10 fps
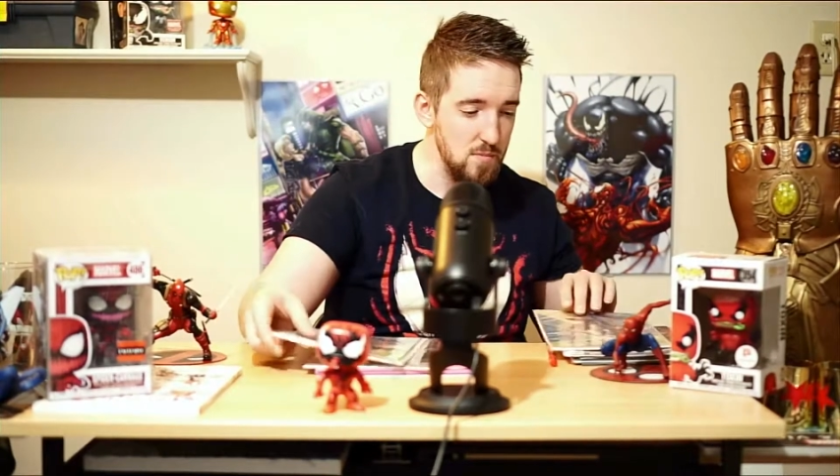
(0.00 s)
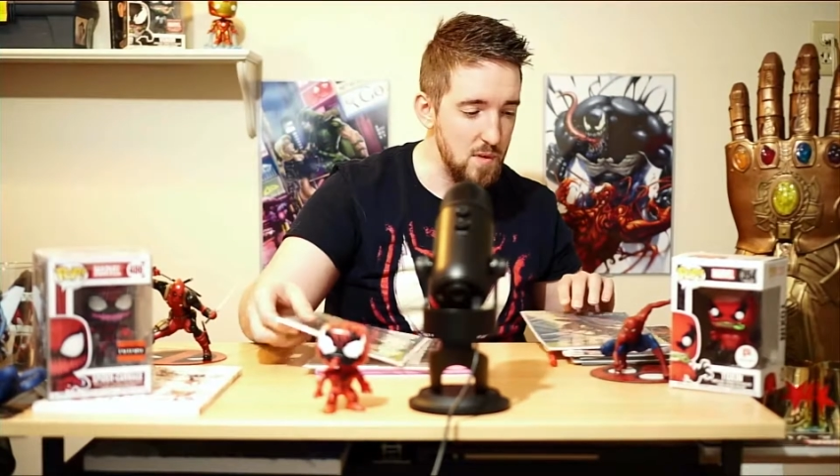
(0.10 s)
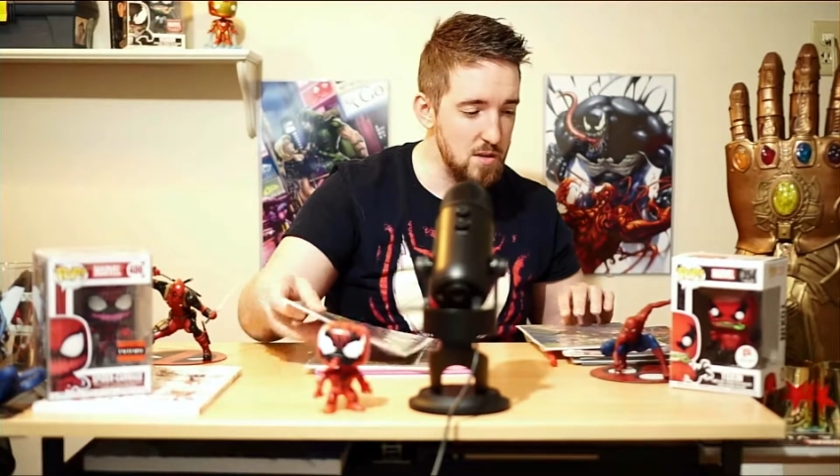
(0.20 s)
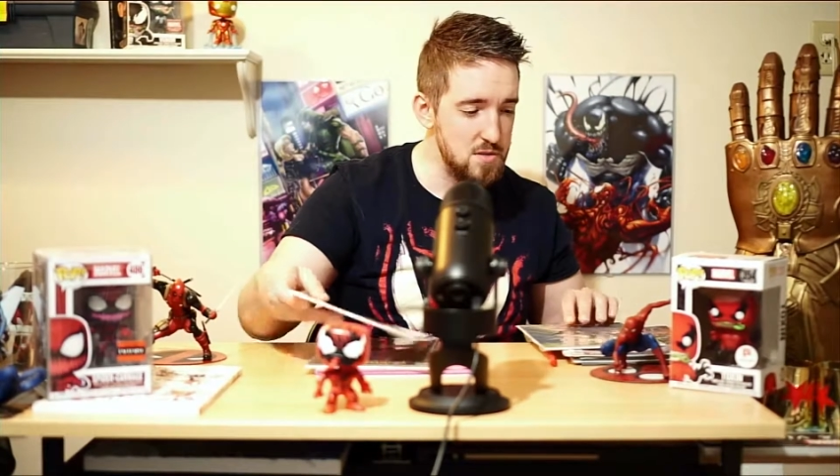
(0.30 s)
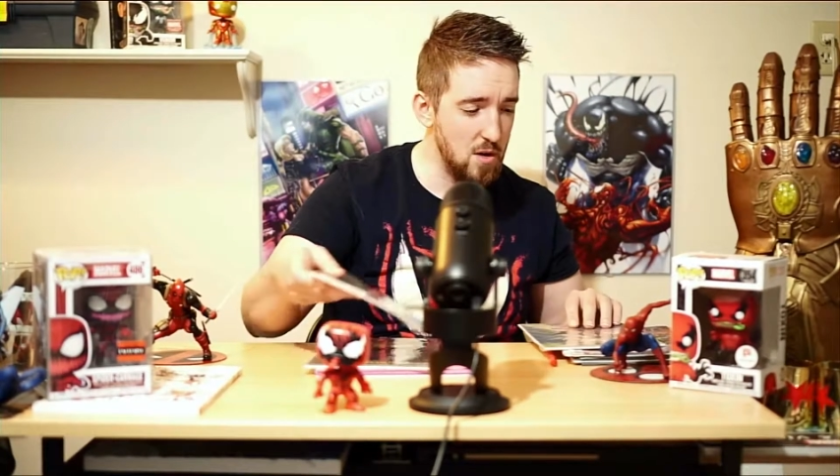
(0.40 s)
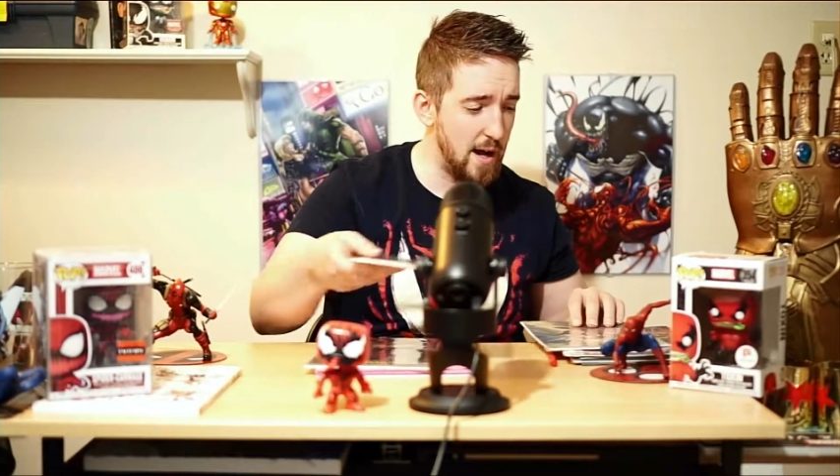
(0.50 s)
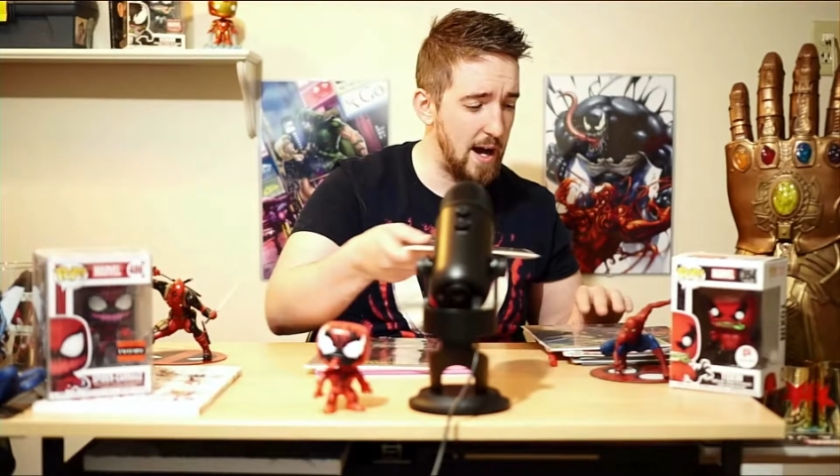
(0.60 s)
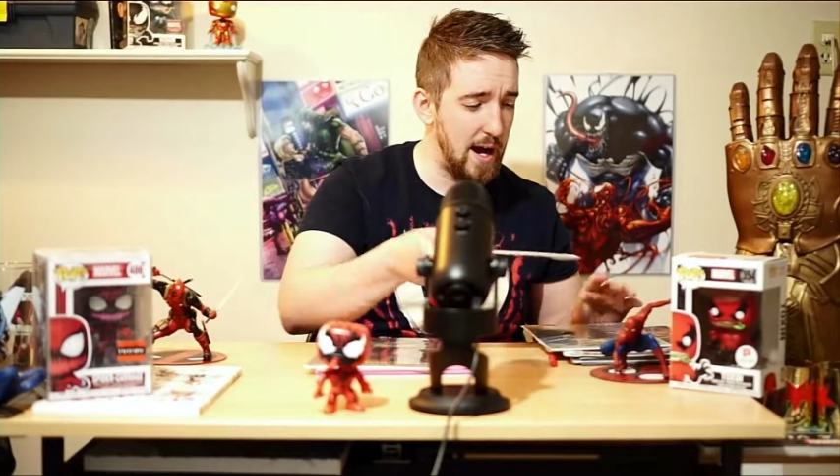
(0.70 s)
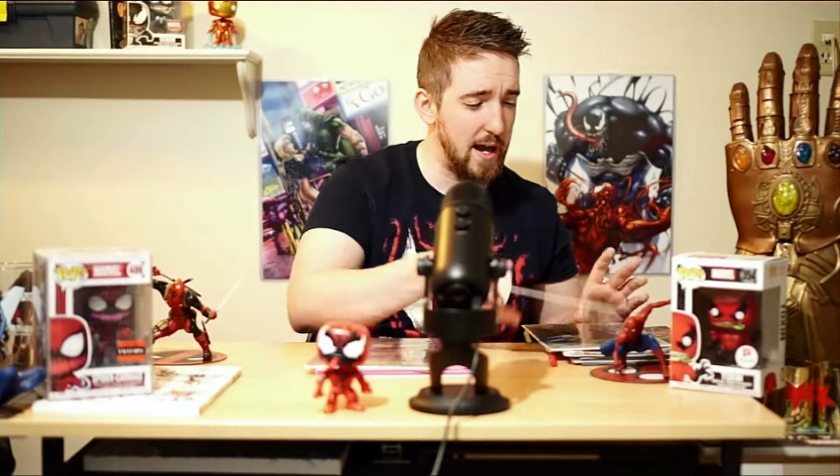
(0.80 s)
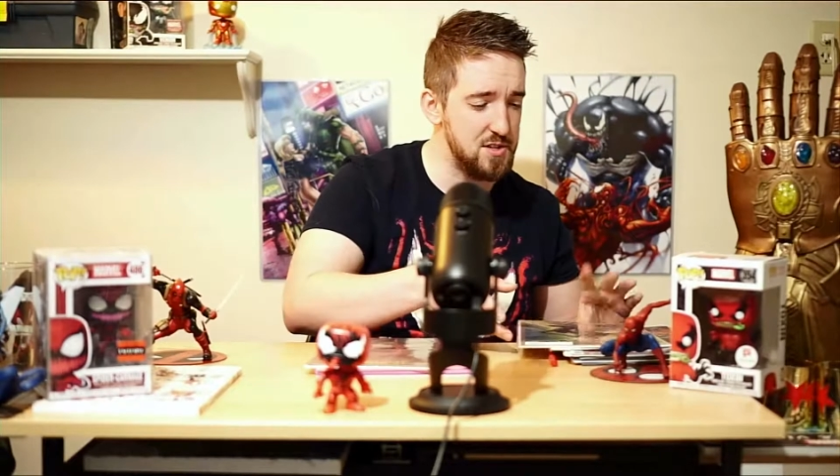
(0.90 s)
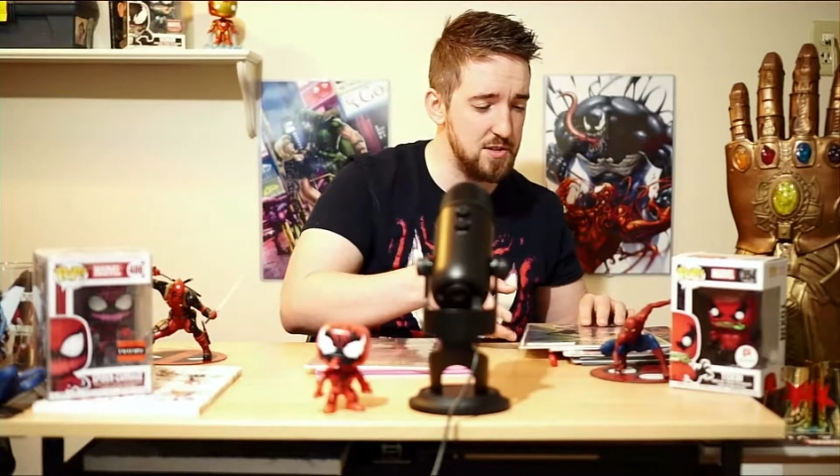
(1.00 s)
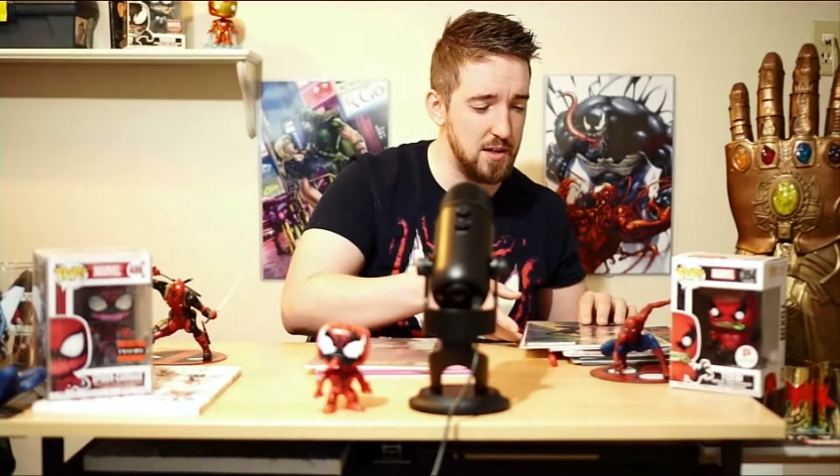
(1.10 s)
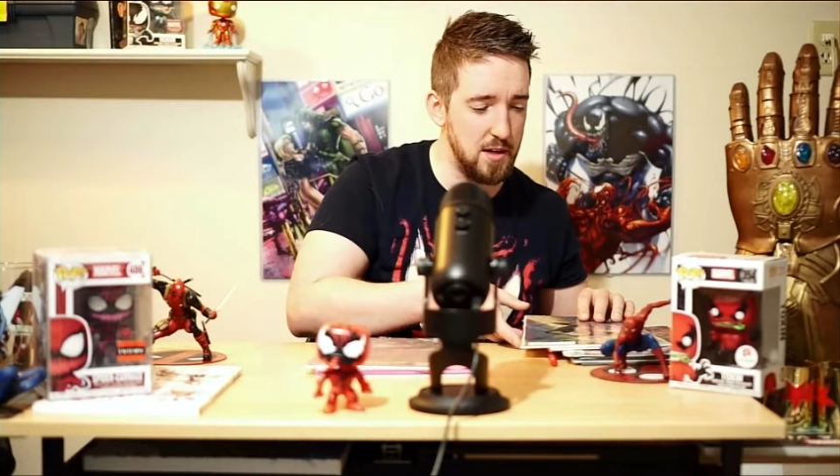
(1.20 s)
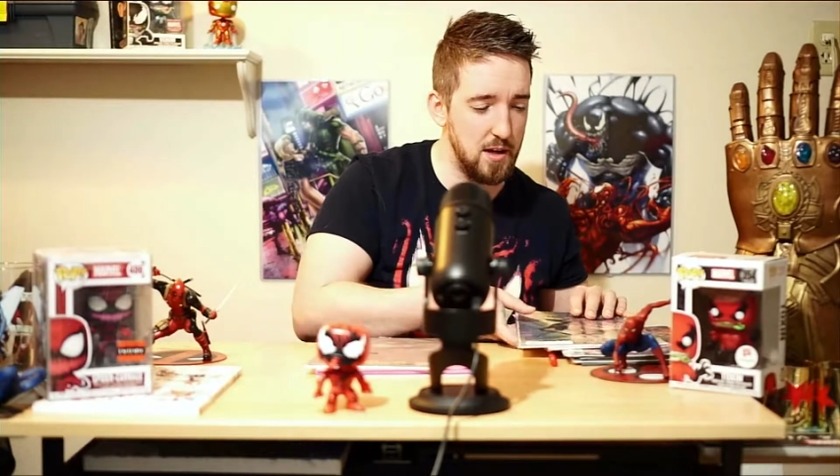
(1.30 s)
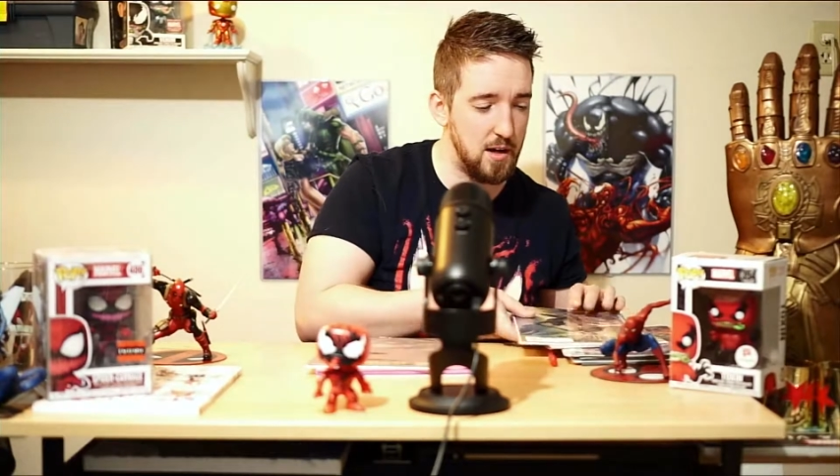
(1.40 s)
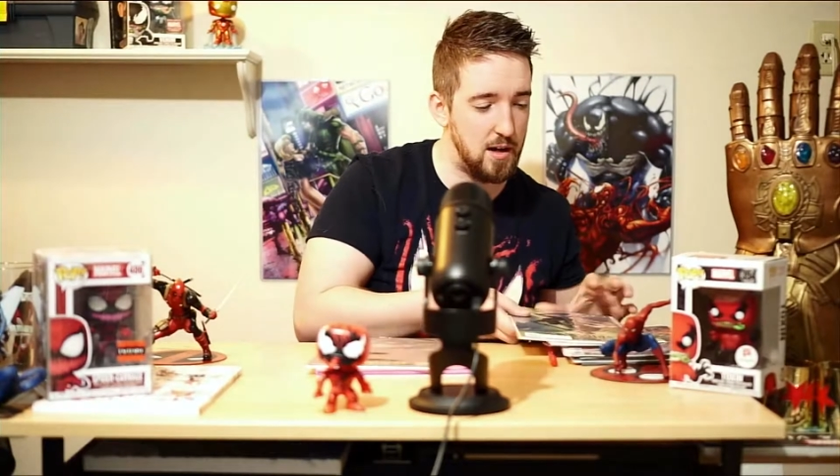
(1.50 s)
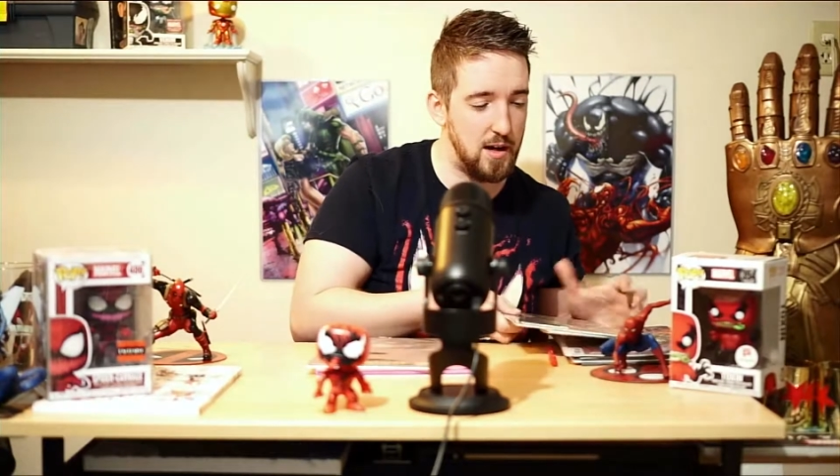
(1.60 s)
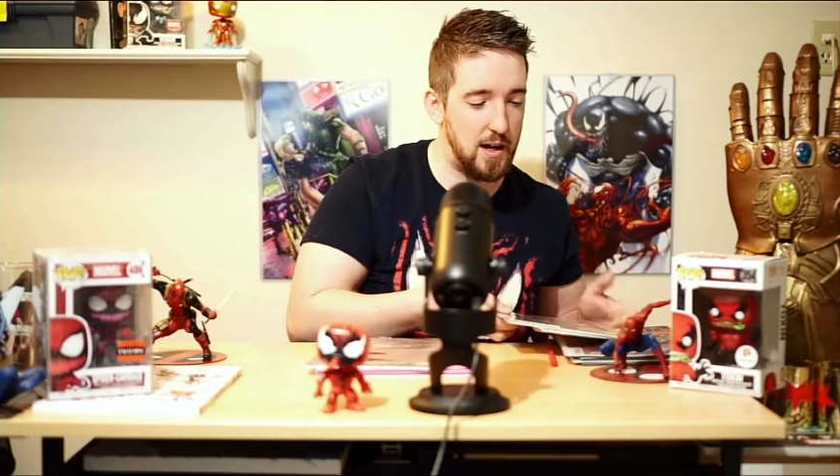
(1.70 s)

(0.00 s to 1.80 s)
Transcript: So I actually I